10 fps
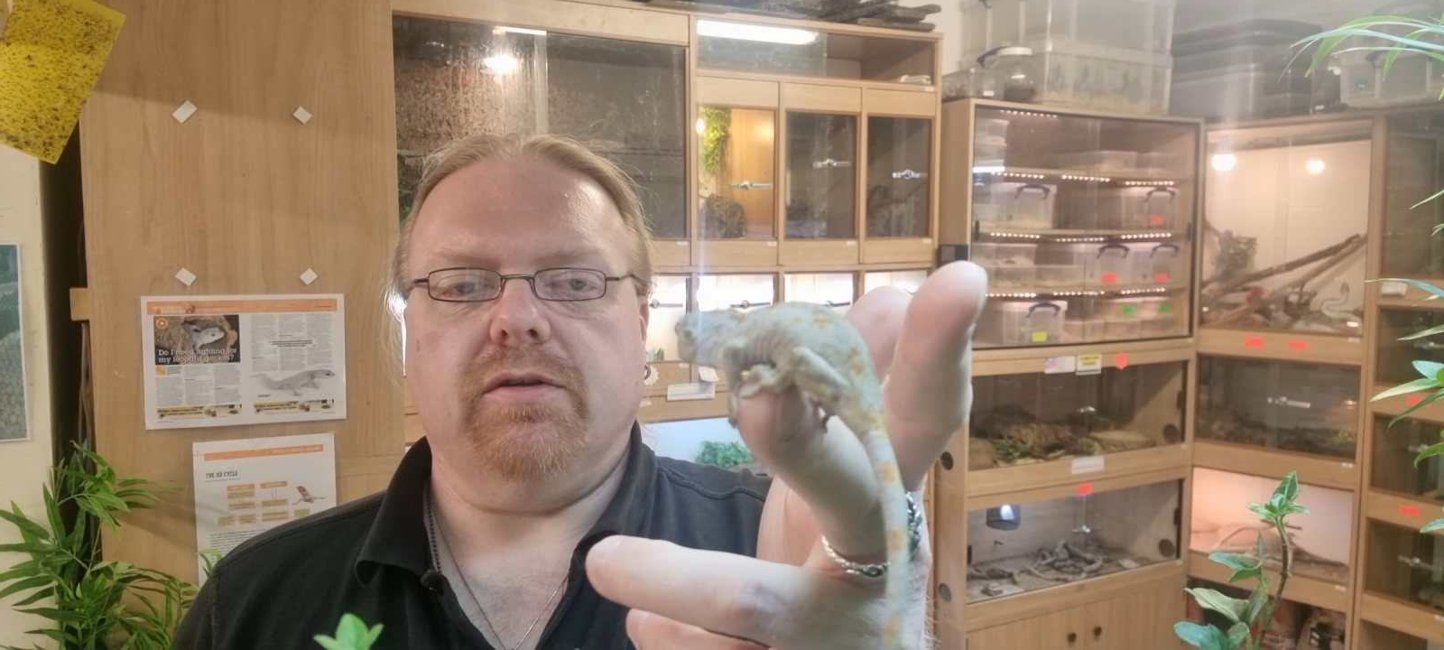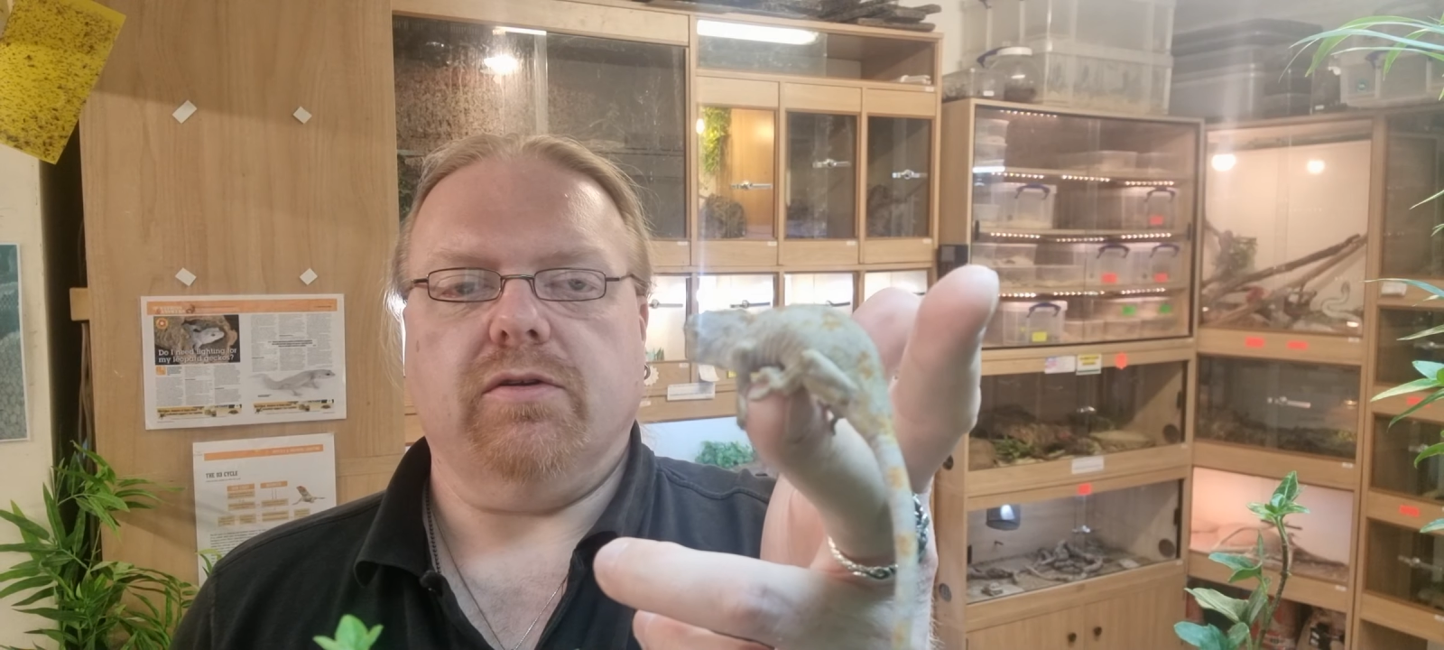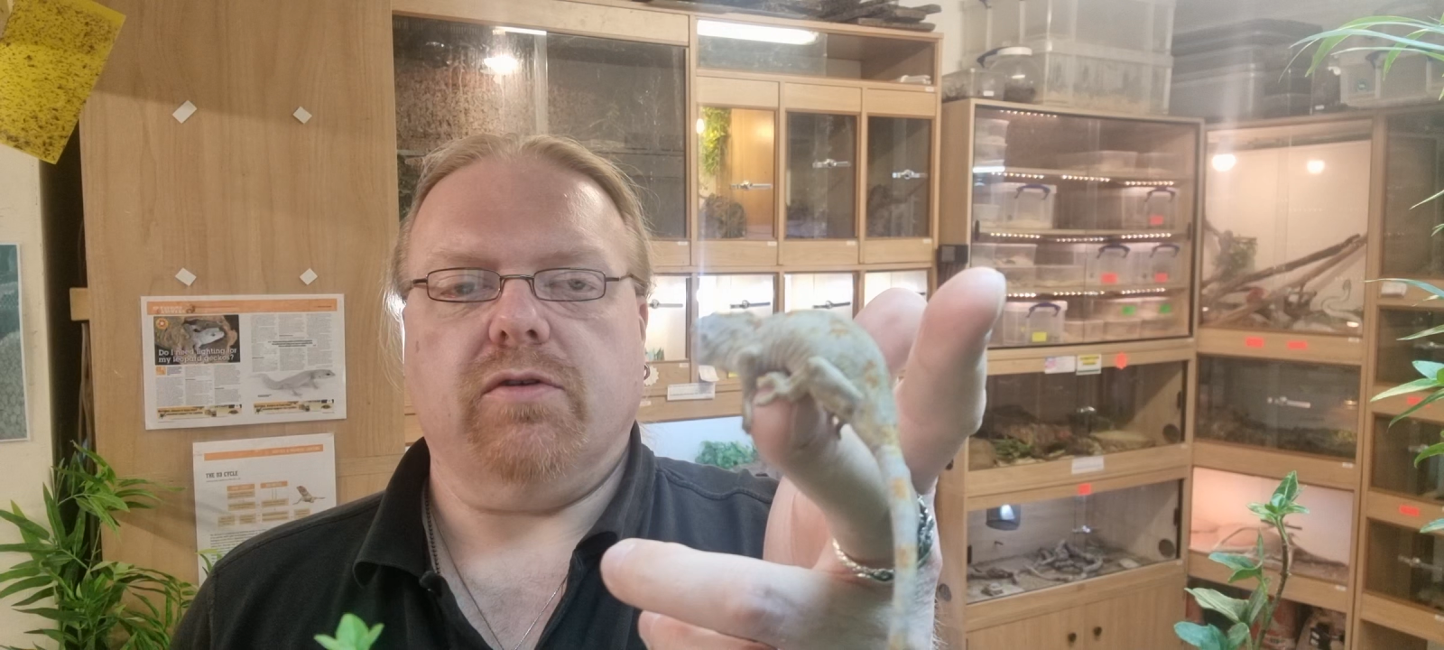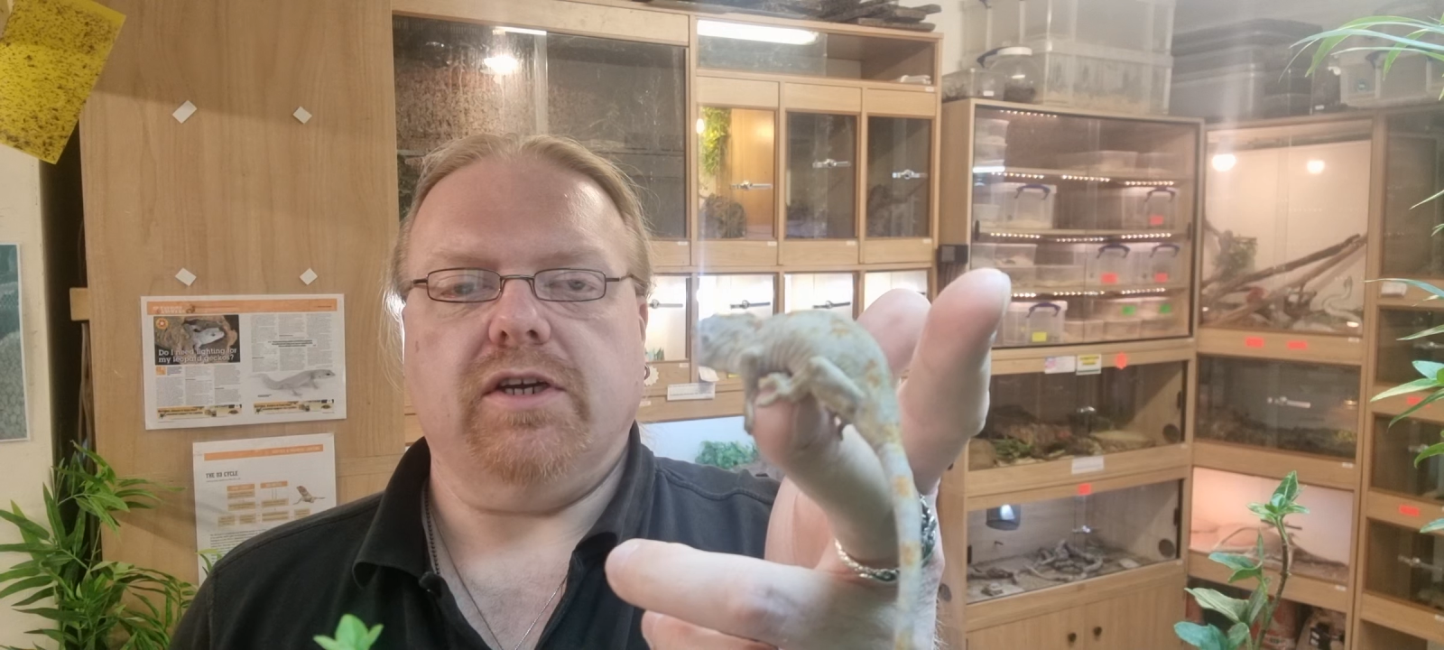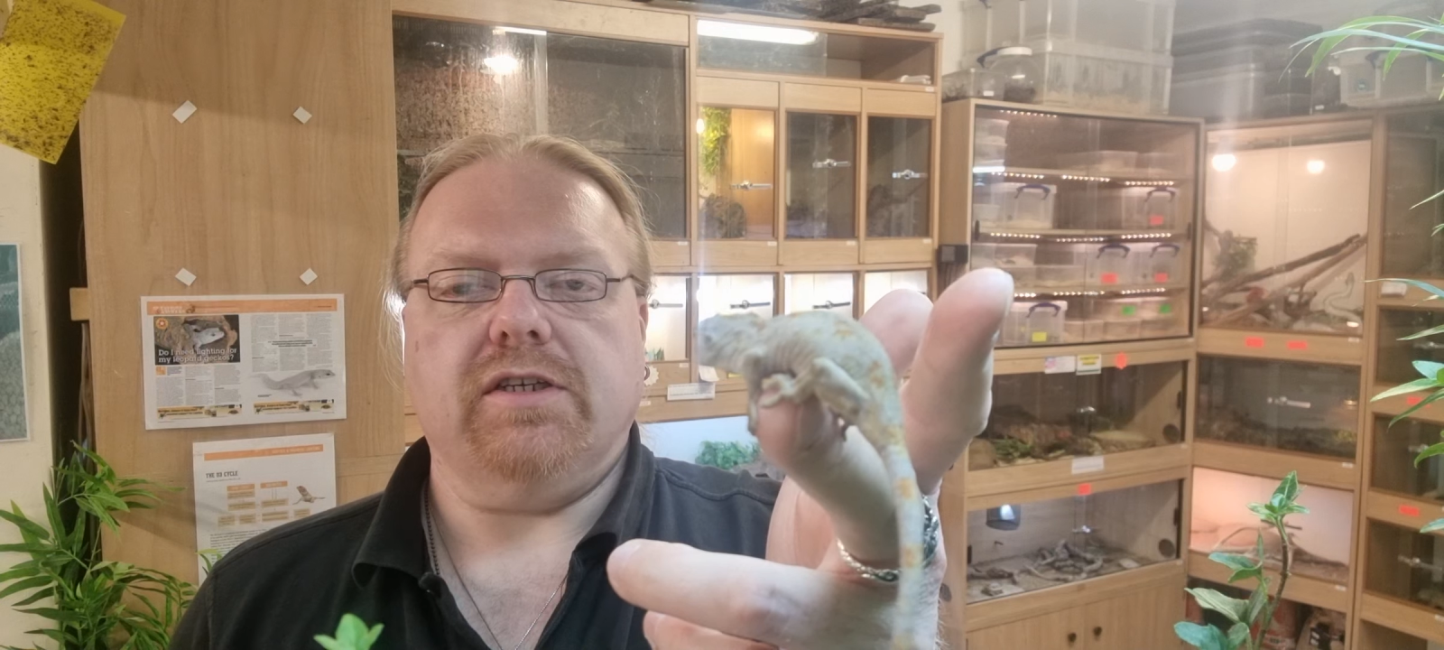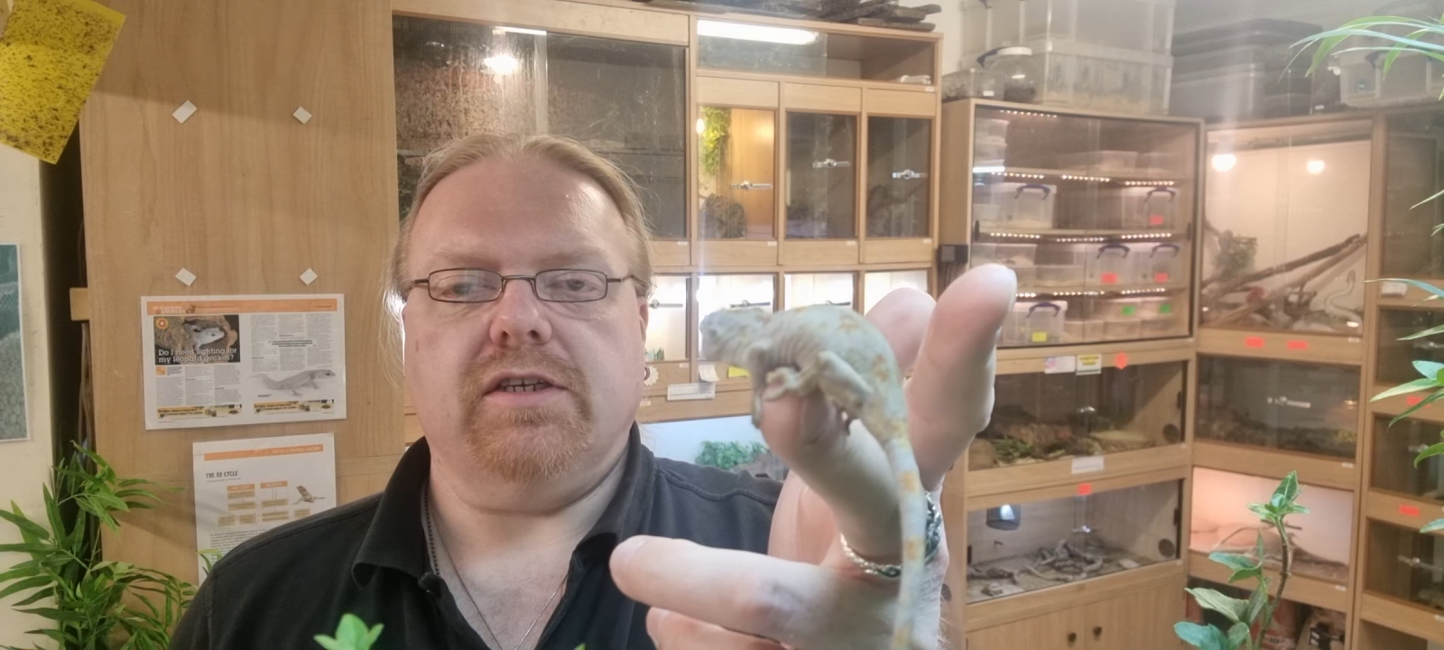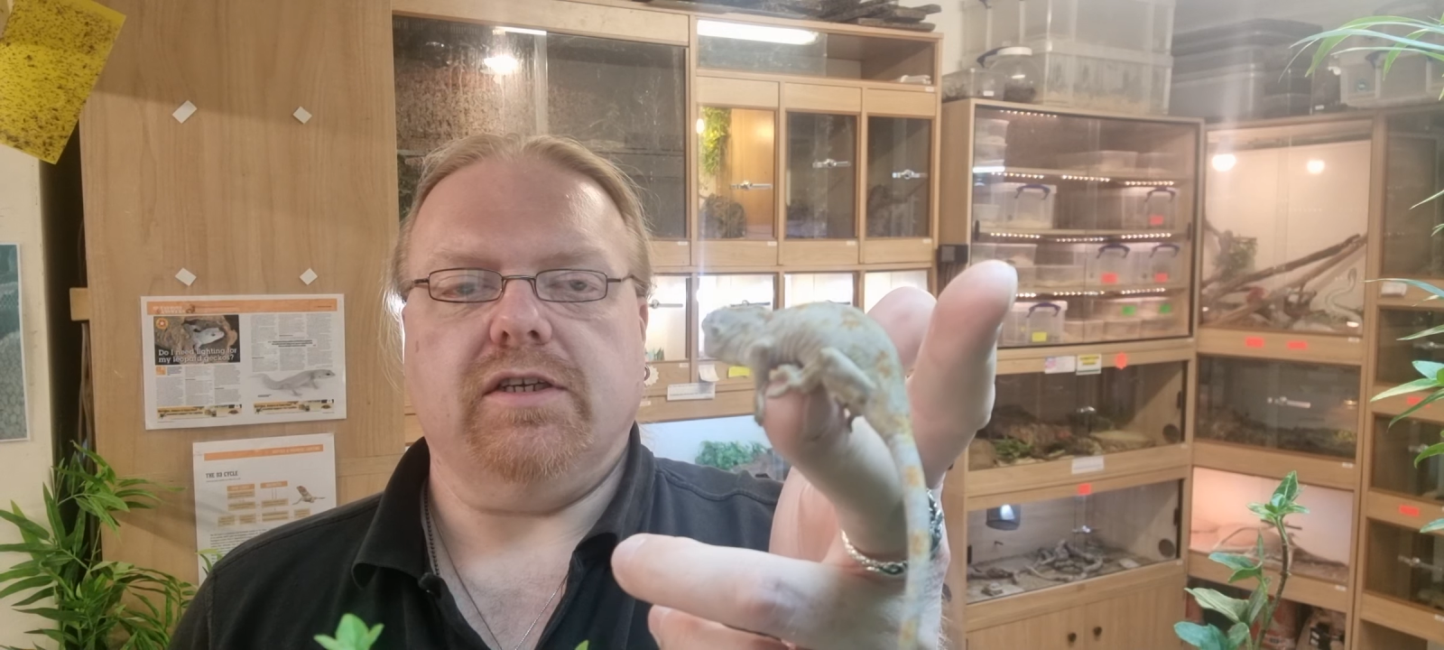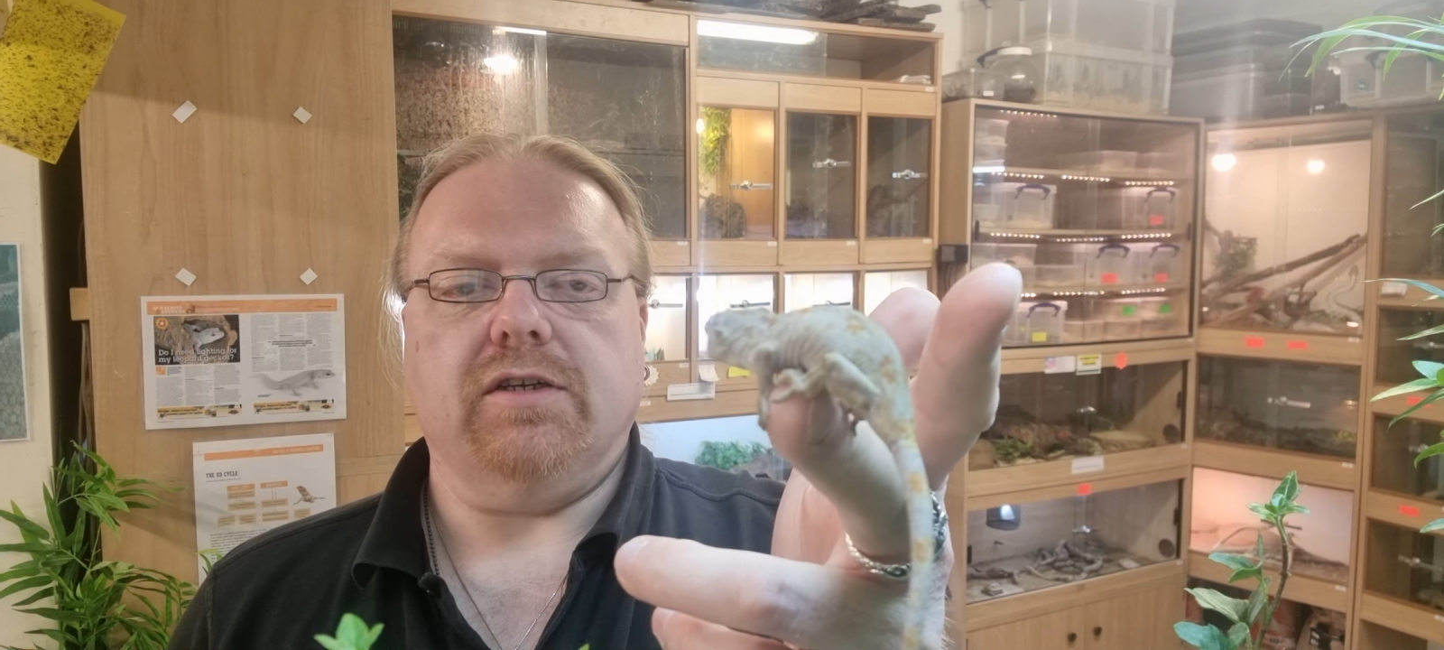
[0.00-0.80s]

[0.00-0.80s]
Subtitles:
than cresties,